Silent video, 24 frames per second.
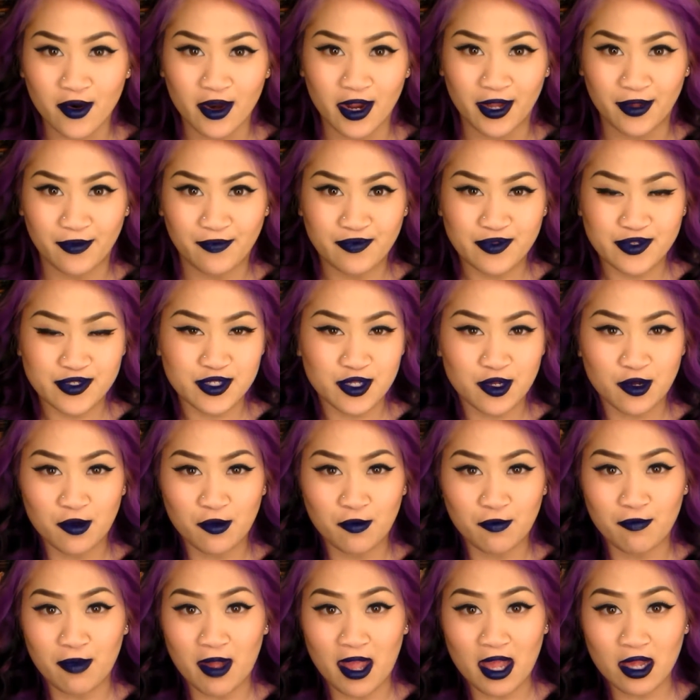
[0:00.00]
Alright, so
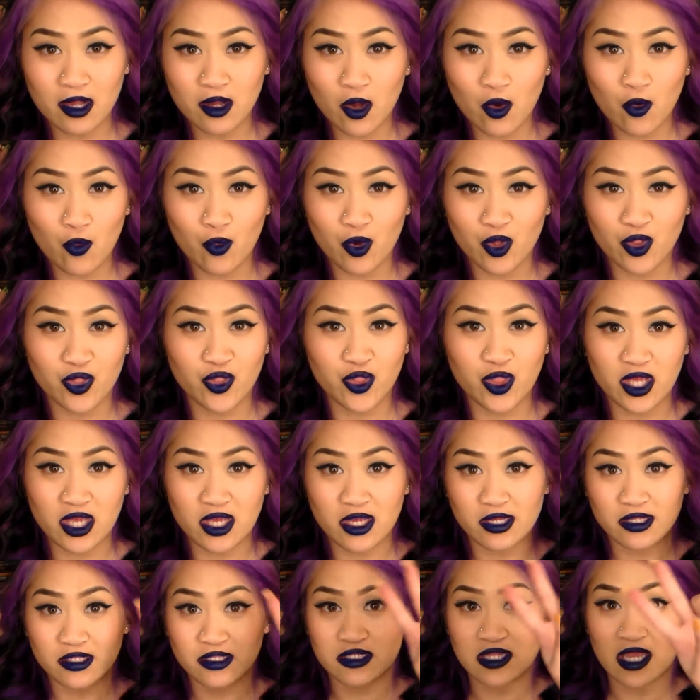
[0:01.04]
I'm back with
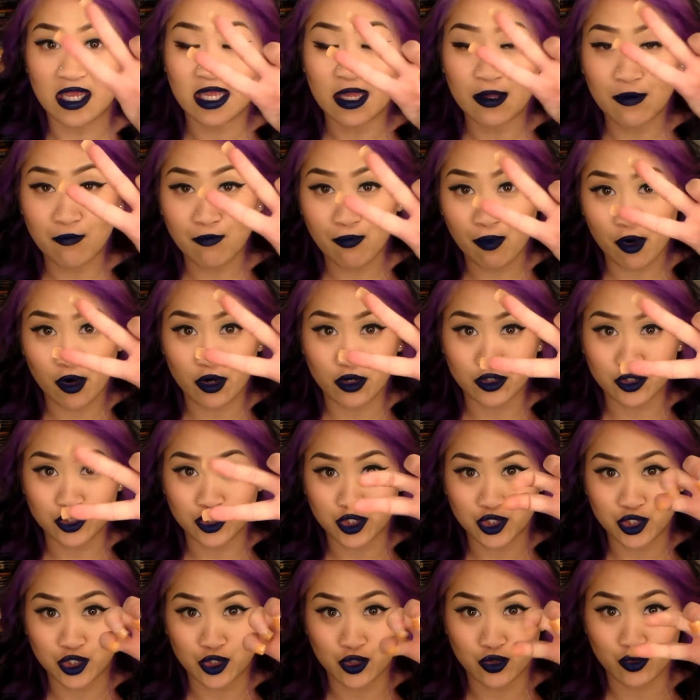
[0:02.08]
the second part
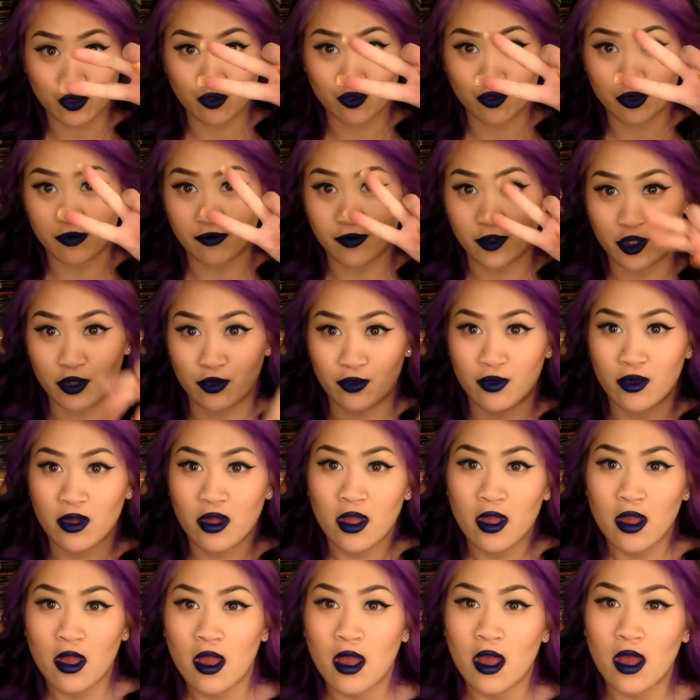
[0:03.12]
2 review.
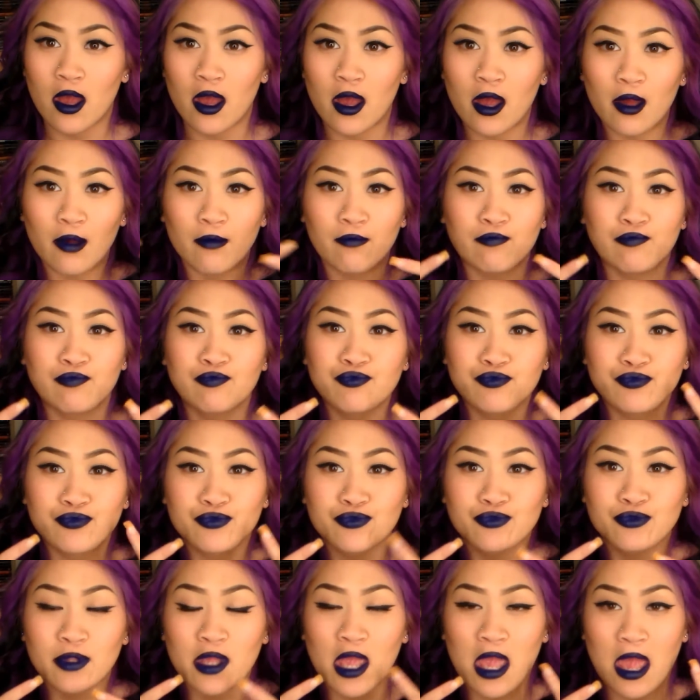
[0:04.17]

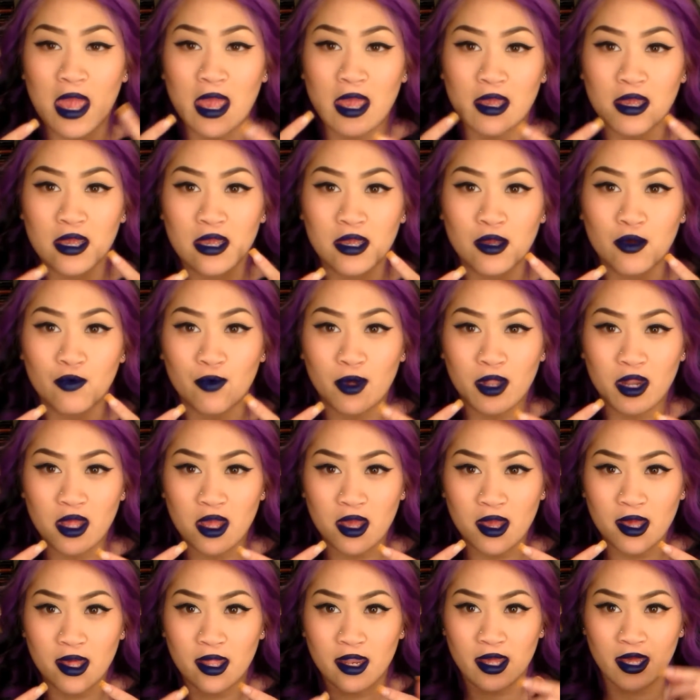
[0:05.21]
I went
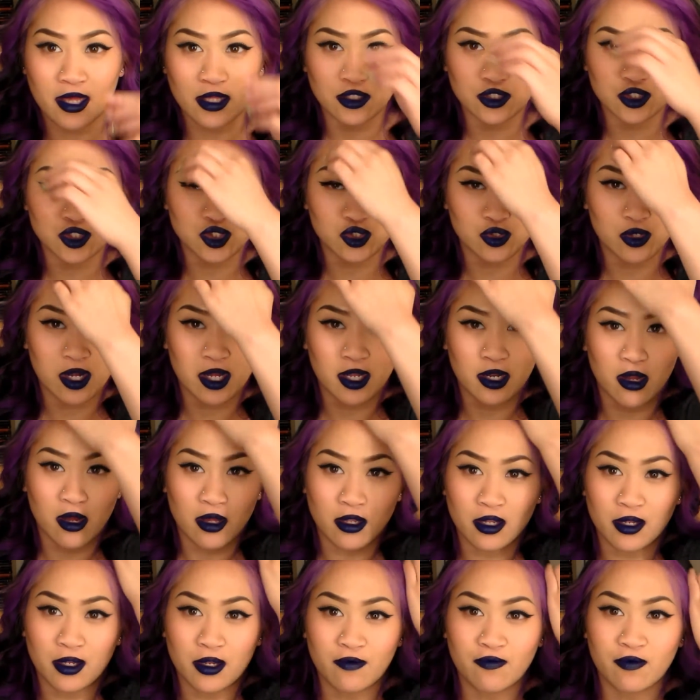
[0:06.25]
ahead and tried
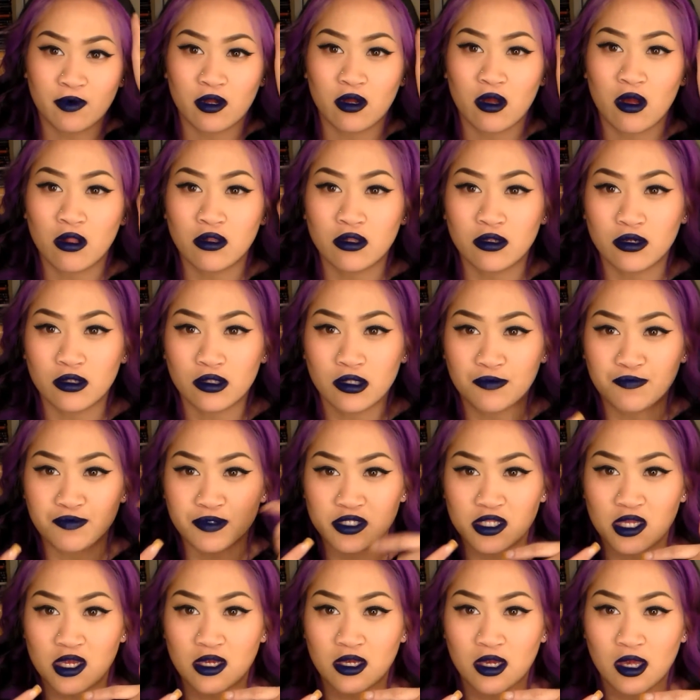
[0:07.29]
on a different color
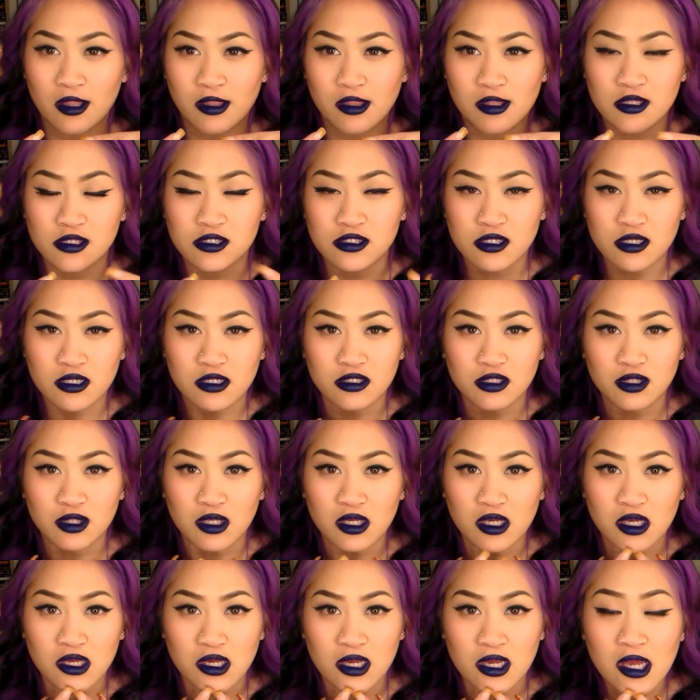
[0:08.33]
lipstick, and this is
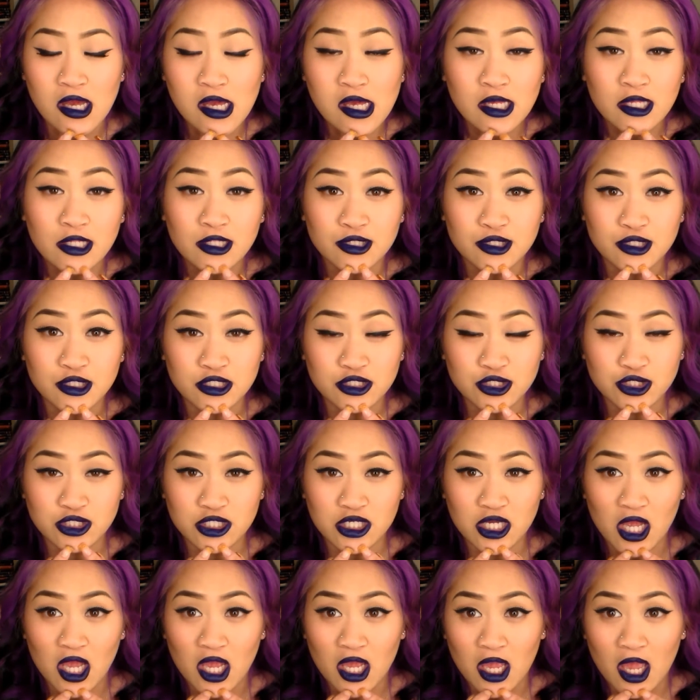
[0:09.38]
the
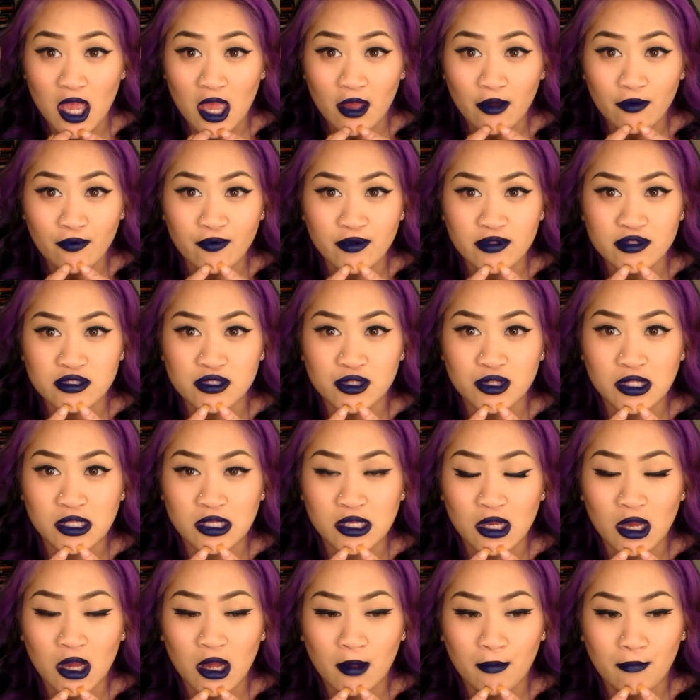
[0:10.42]
DGAF. It's
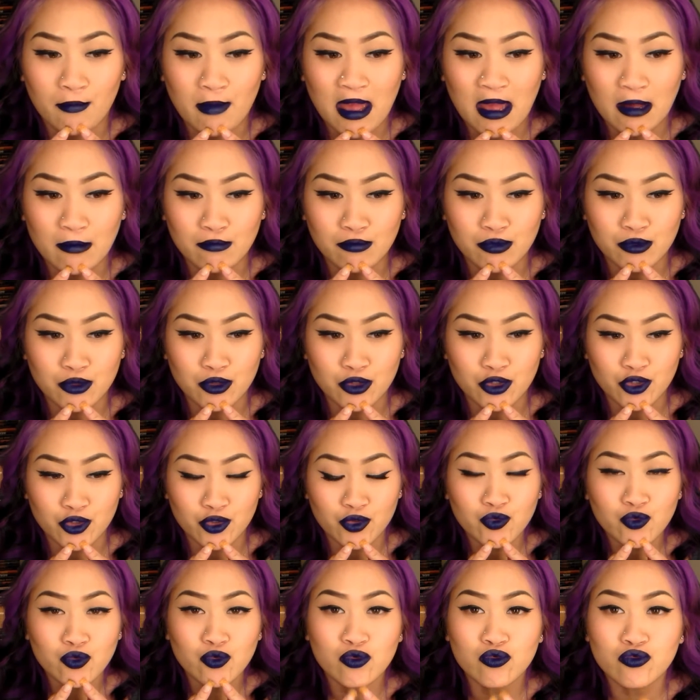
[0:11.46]
the matte
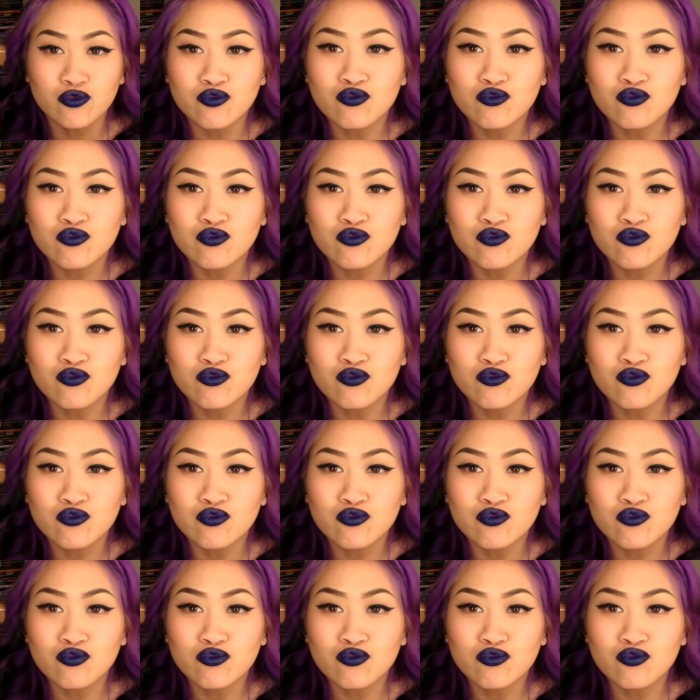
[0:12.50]
blue.